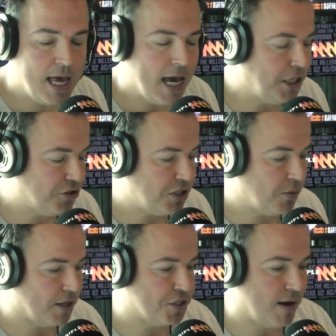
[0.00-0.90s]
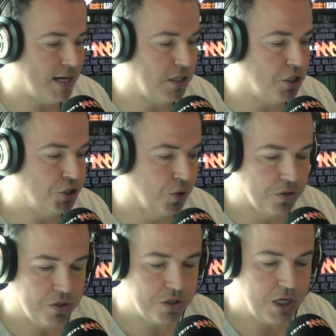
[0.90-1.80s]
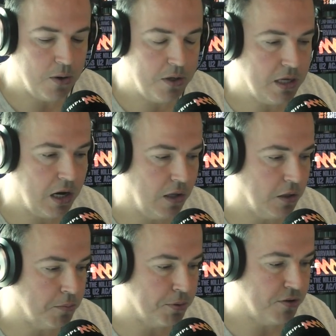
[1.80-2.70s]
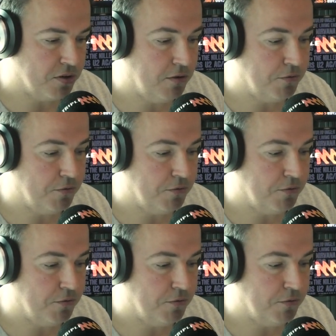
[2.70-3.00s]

An interesting one surrounding Jordan Degoe, the Collingwood president.